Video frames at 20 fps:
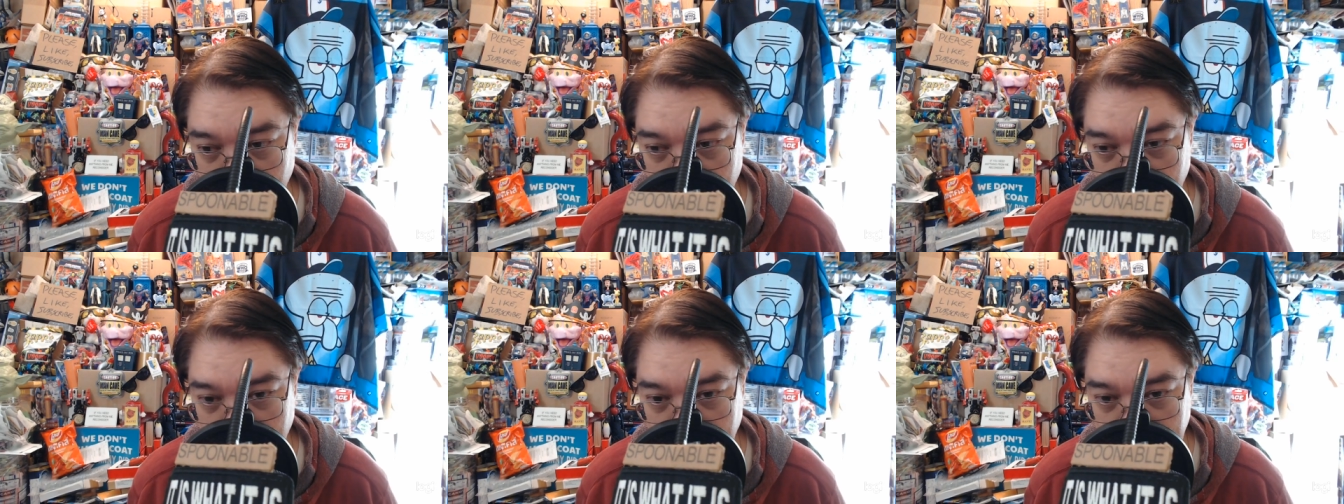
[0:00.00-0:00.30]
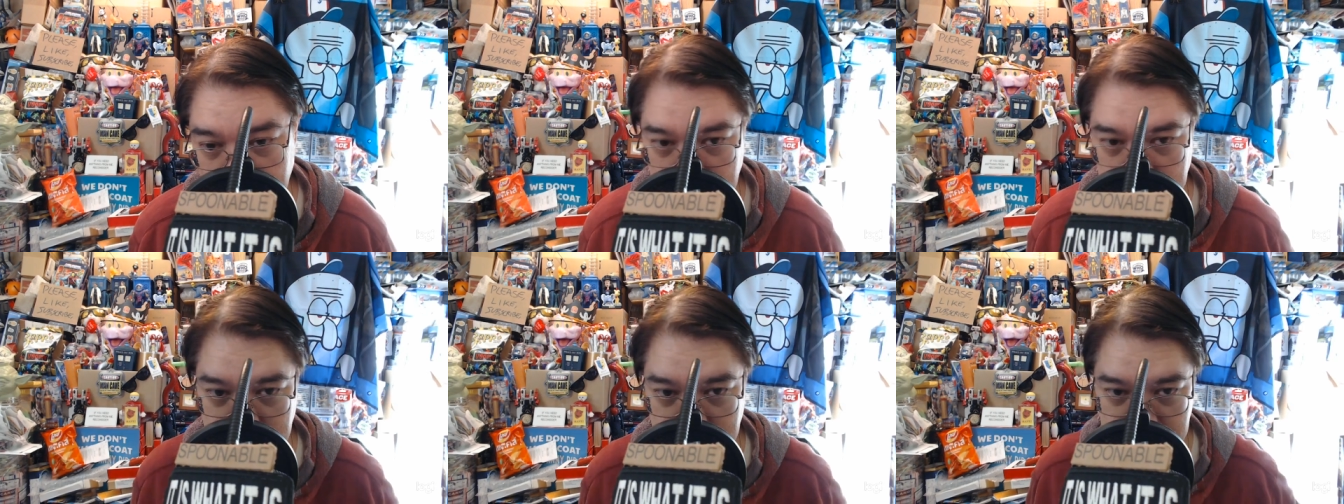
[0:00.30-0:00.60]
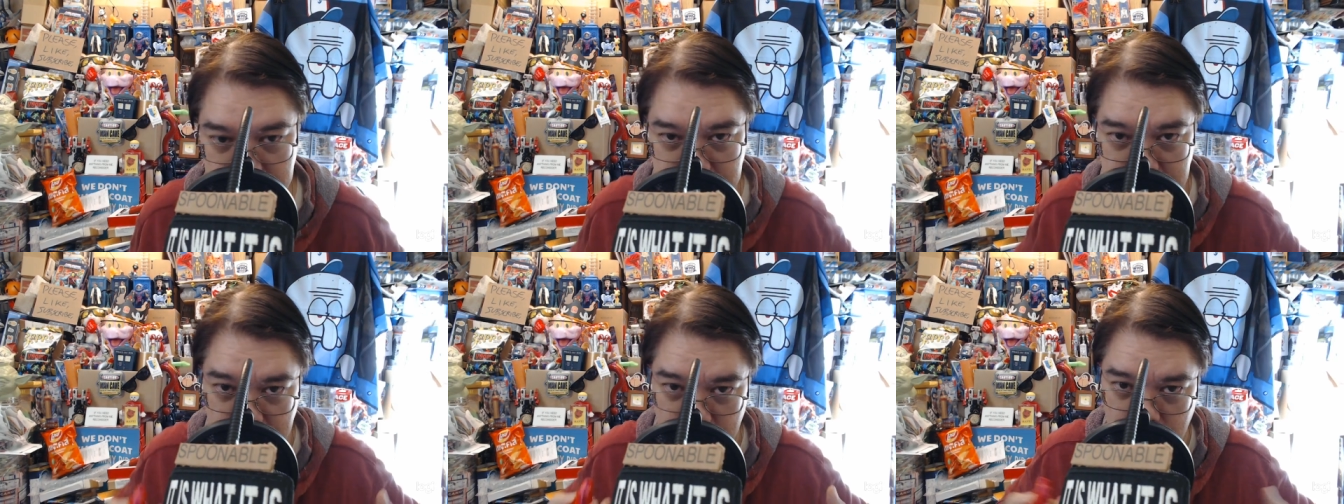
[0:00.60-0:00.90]
like
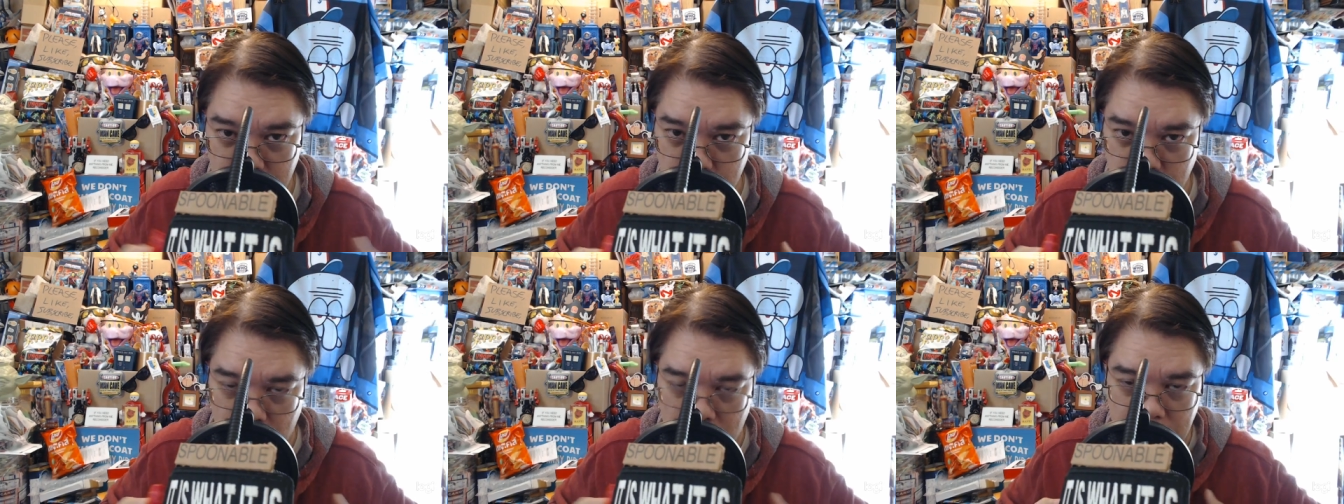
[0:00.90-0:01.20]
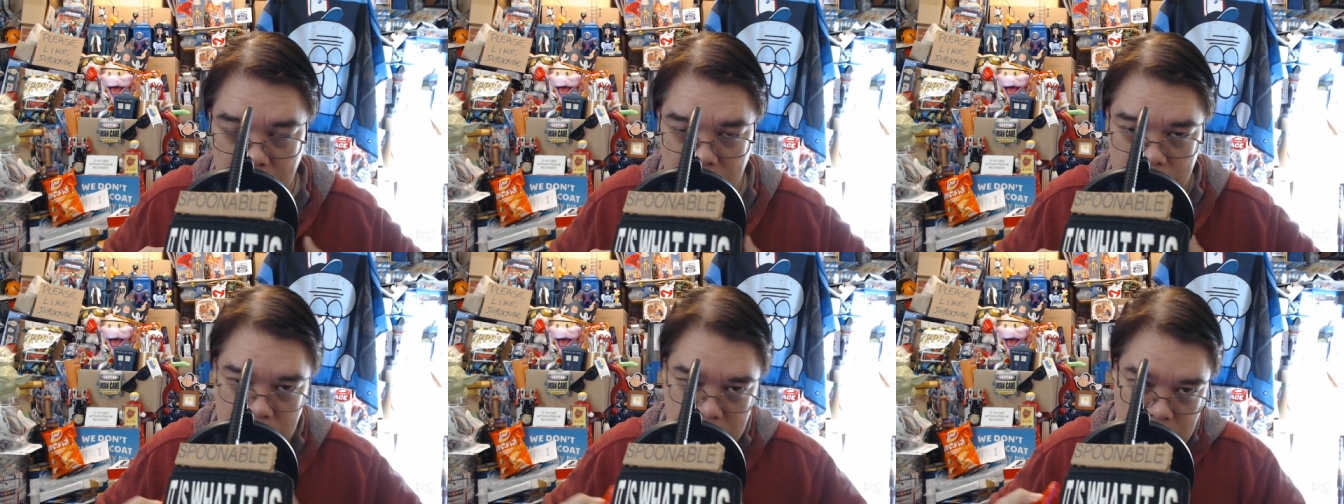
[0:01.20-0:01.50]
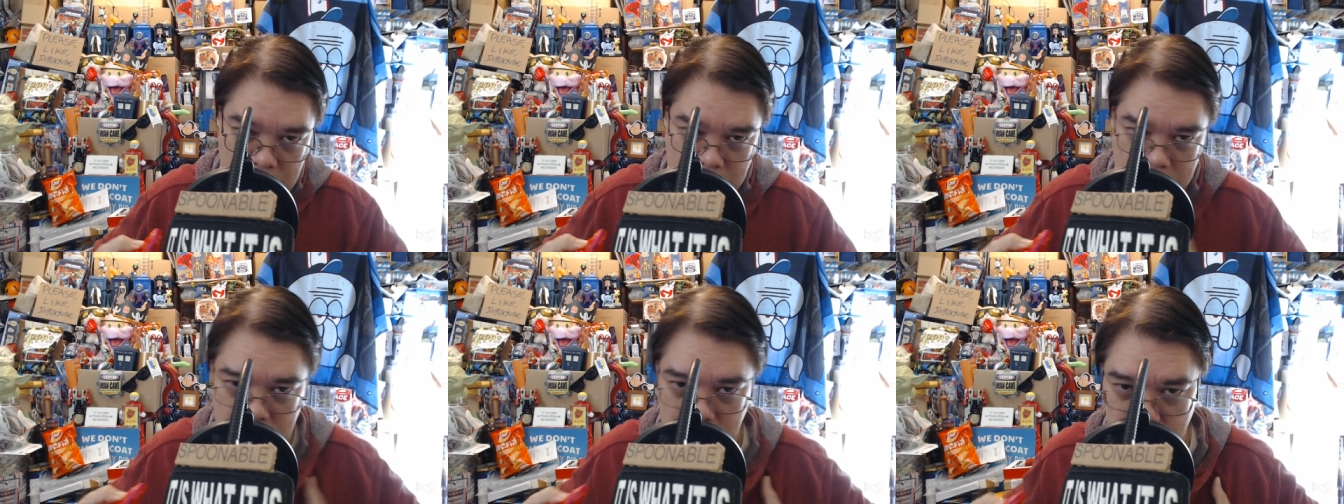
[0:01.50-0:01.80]
big giant
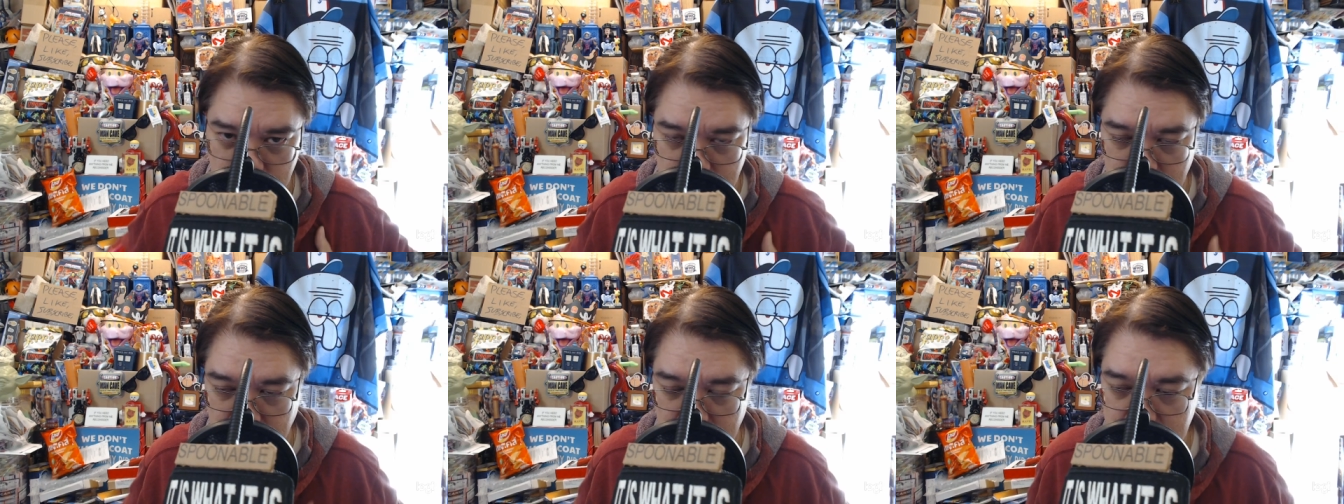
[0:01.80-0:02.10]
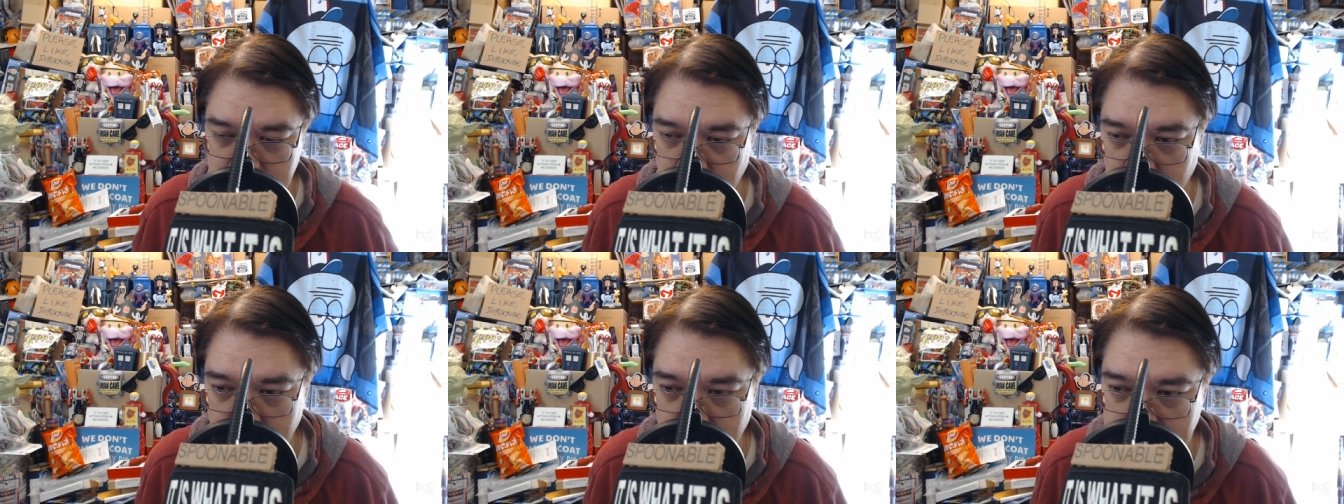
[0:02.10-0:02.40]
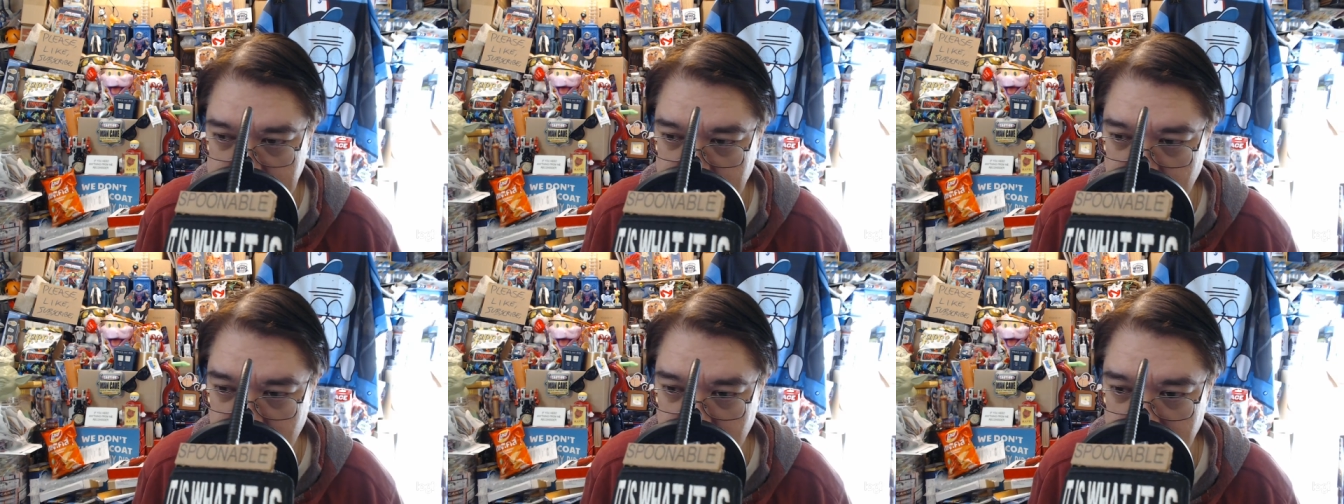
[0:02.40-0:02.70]
chest
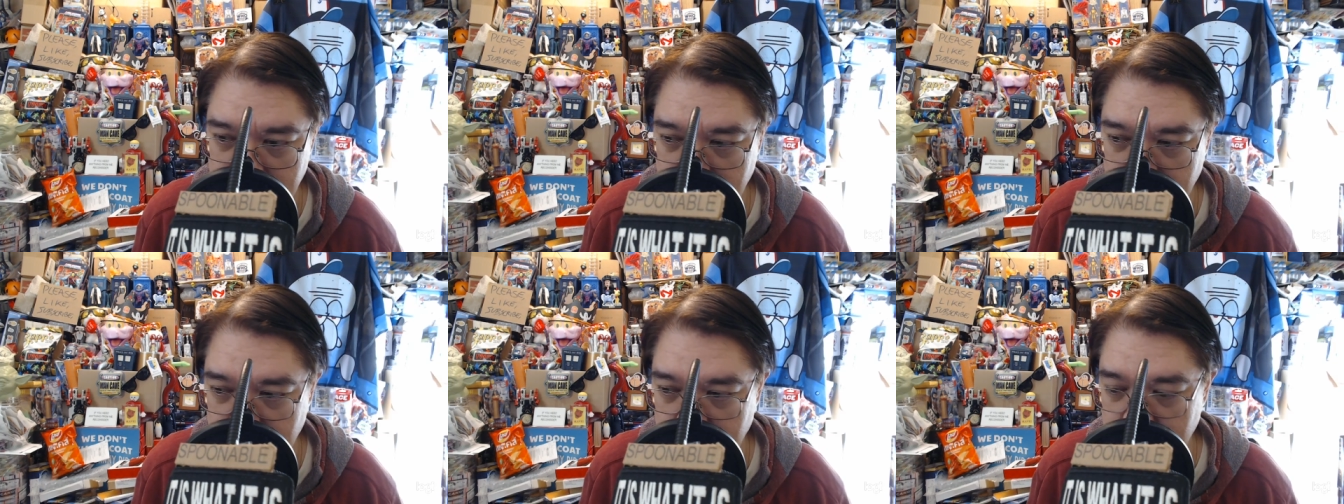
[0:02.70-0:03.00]
armor,